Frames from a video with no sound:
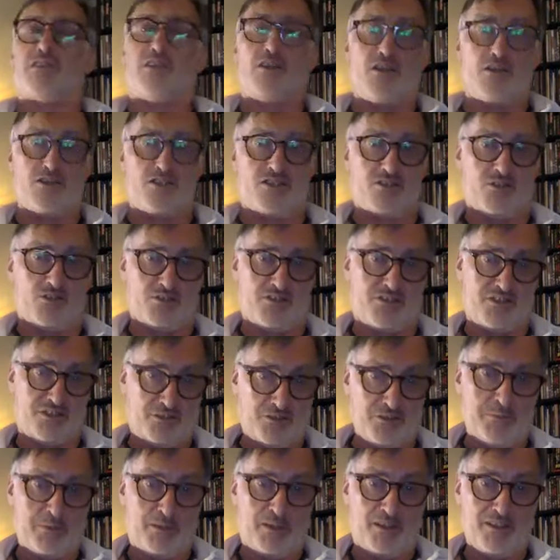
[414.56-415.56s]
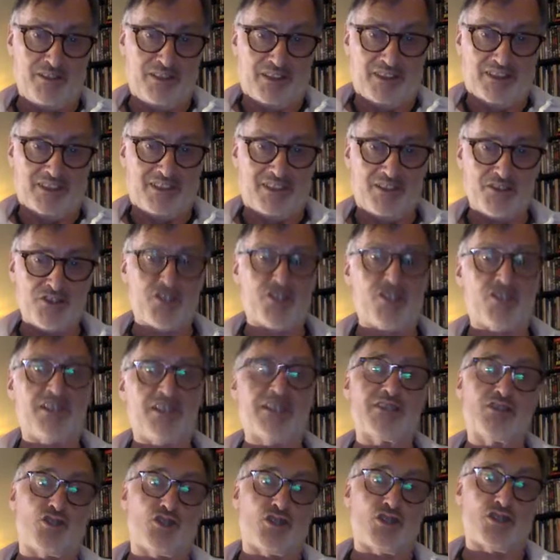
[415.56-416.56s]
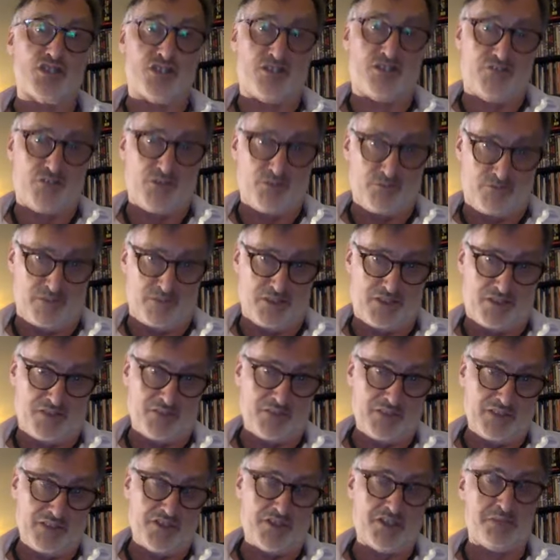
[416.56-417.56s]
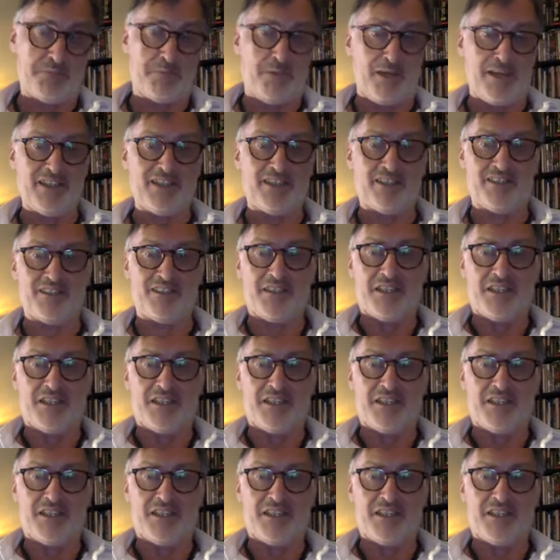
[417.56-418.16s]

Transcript: last October at nice. Sitges Film Festival in Spain.